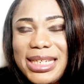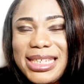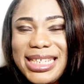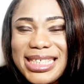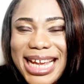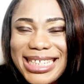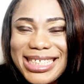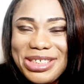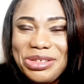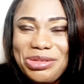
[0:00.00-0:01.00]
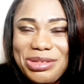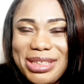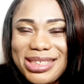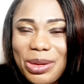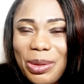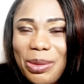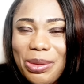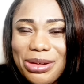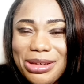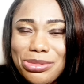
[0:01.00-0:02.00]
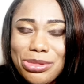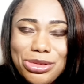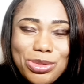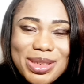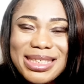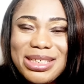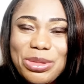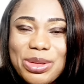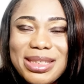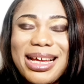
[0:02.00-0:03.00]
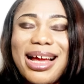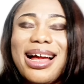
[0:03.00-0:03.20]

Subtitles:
the inside the streets gone. You know, you would see those.